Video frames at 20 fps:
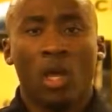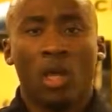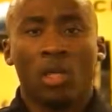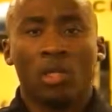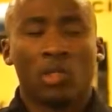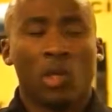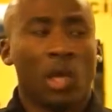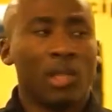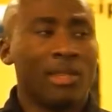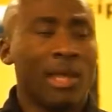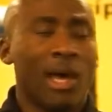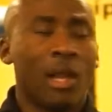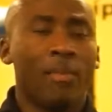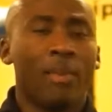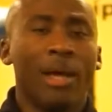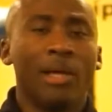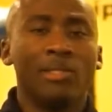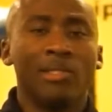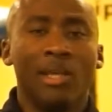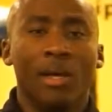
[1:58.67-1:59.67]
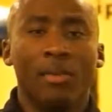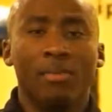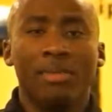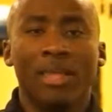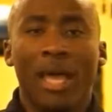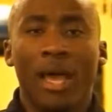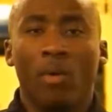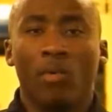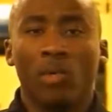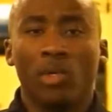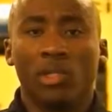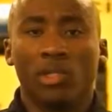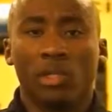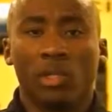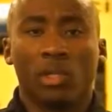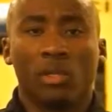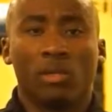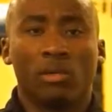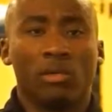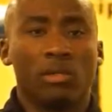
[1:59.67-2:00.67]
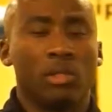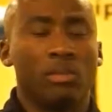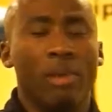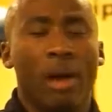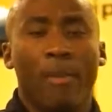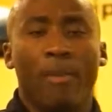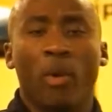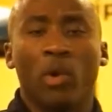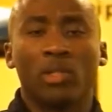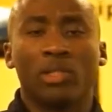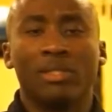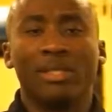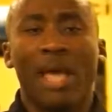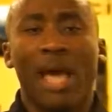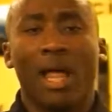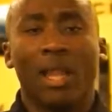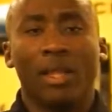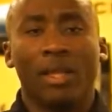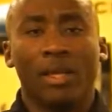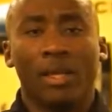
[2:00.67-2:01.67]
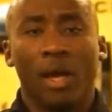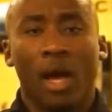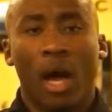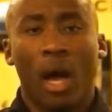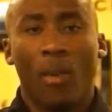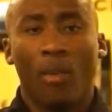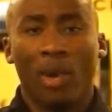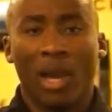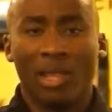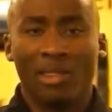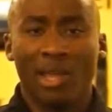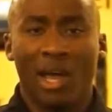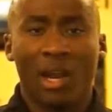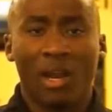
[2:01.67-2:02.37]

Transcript: So I thought about something that was to my personality. When I thought